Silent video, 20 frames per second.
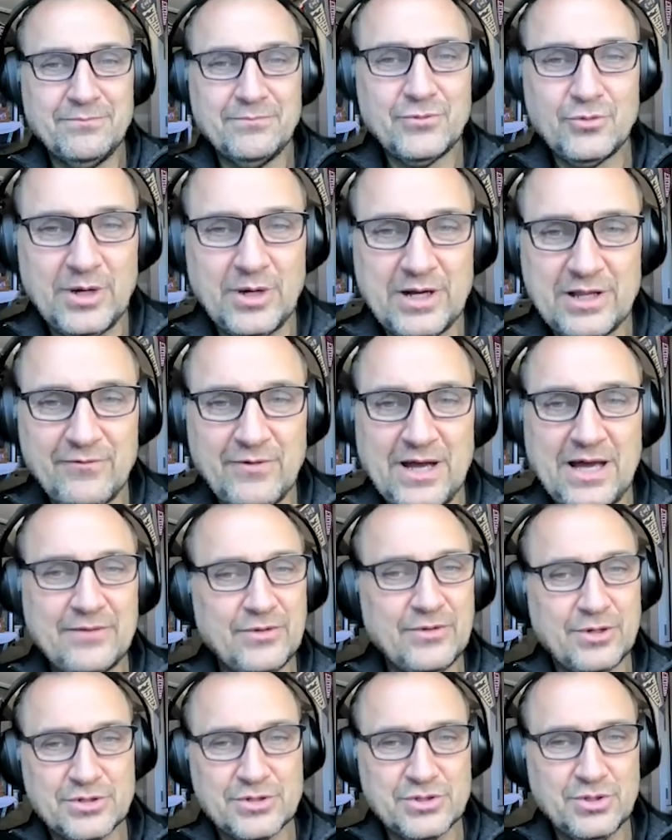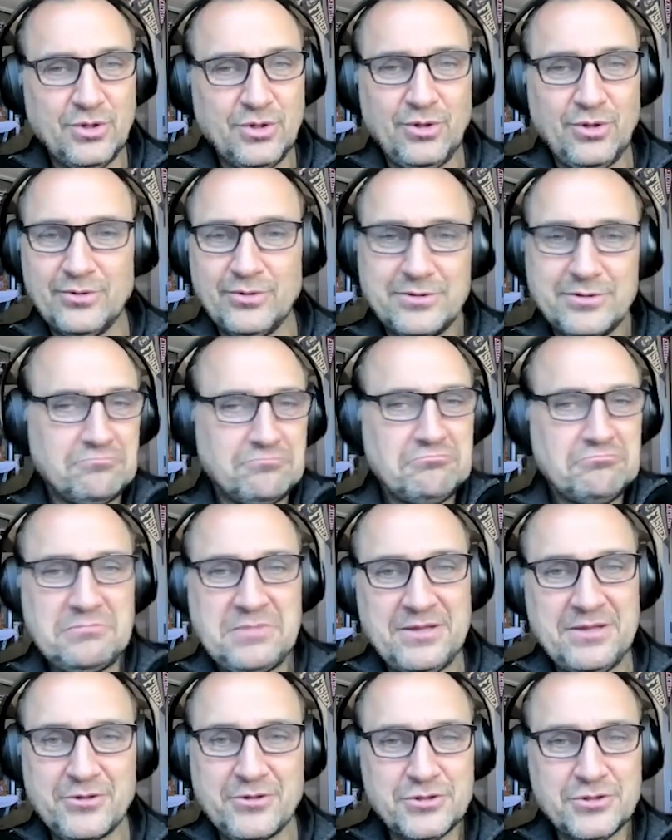25 years old.
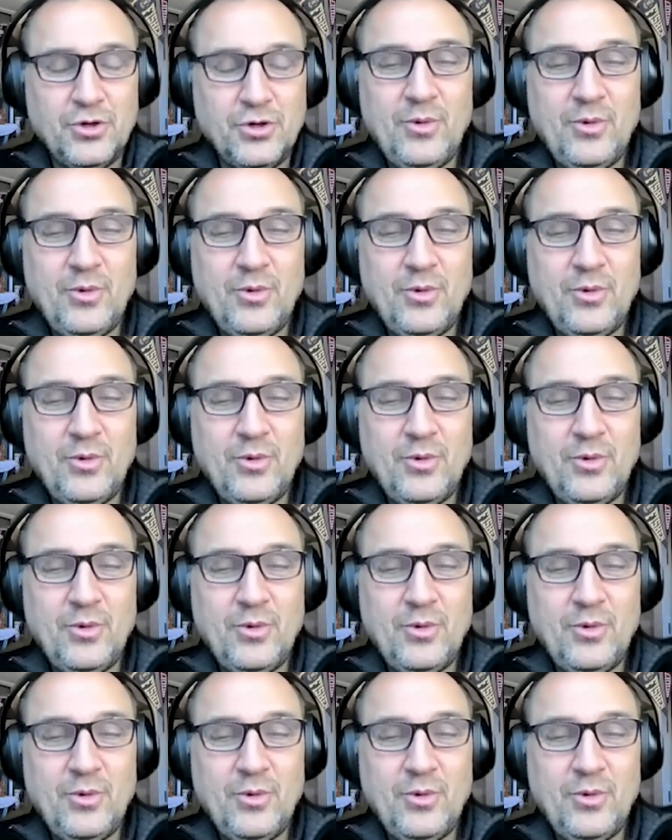There's no